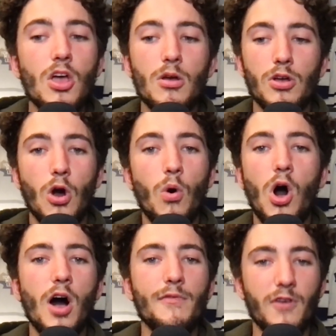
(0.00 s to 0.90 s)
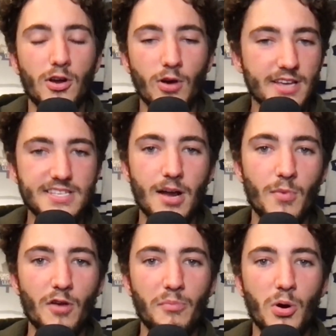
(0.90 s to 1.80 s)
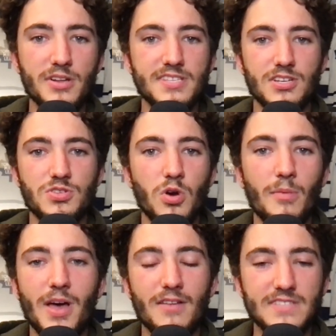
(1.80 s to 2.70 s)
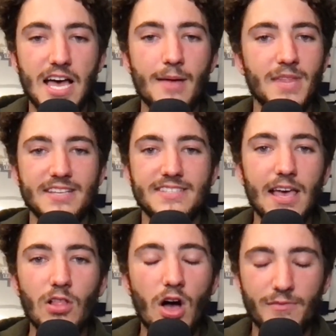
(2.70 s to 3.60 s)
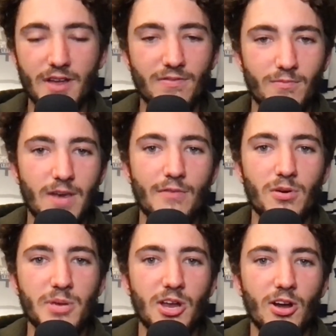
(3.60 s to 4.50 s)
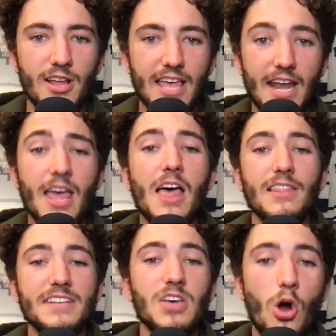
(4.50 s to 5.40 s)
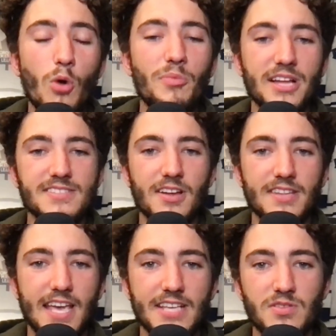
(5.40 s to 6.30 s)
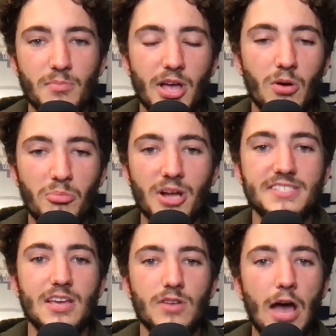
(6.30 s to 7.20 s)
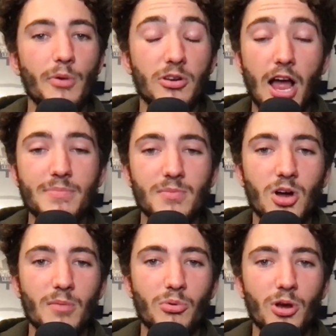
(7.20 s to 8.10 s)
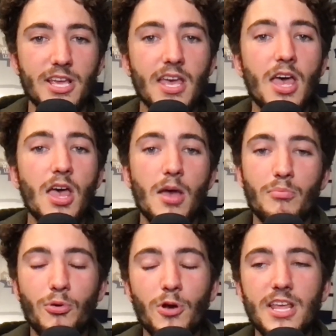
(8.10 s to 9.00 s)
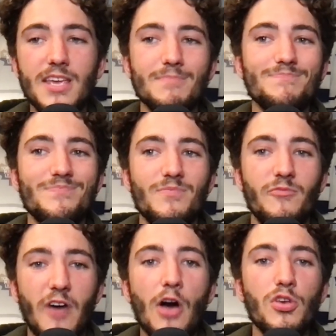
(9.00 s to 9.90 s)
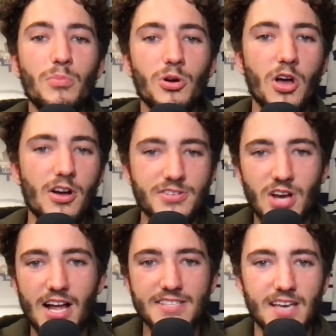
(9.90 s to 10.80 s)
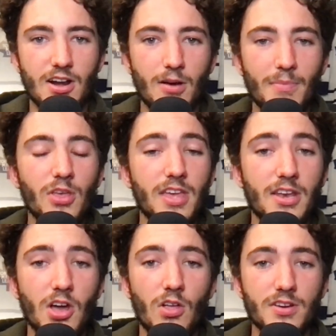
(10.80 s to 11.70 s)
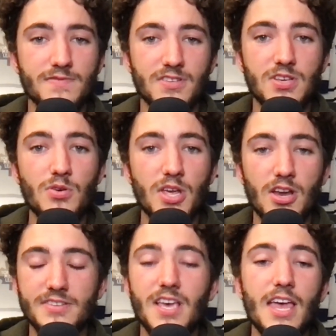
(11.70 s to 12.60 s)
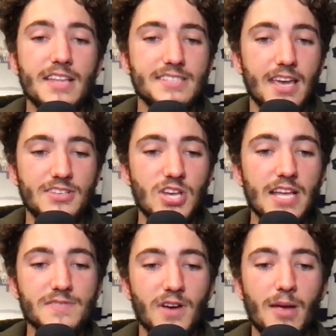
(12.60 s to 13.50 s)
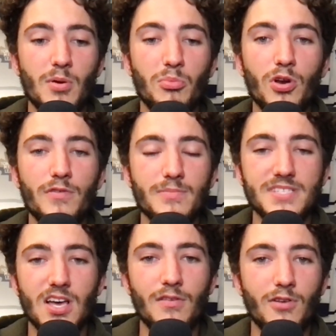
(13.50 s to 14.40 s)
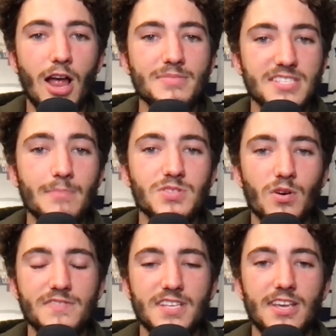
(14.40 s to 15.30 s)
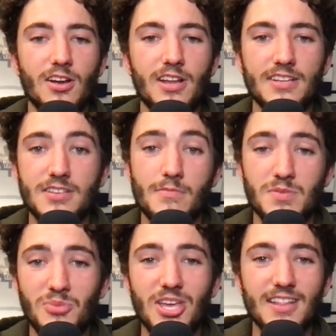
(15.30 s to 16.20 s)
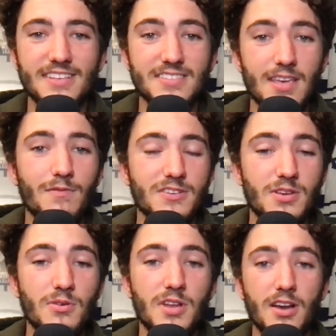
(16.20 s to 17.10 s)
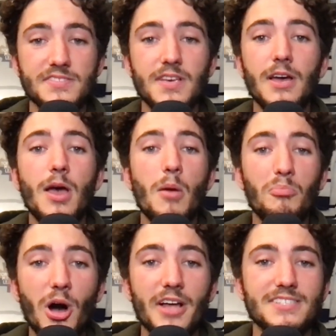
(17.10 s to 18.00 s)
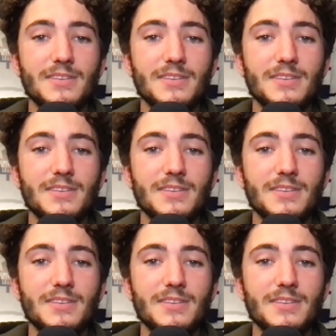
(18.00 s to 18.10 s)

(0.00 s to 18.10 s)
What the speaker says: go off for a crazy number of points in a short amount of time, then tail off, never to be heard again. Let's hope that's not the case with Michael Bunting. Now, we grabbed him on a pretty valuable contract under $1 million for 2 years. It's a chance for him to prove himself, grab some sort of security in terms of being in this league for 2 years. But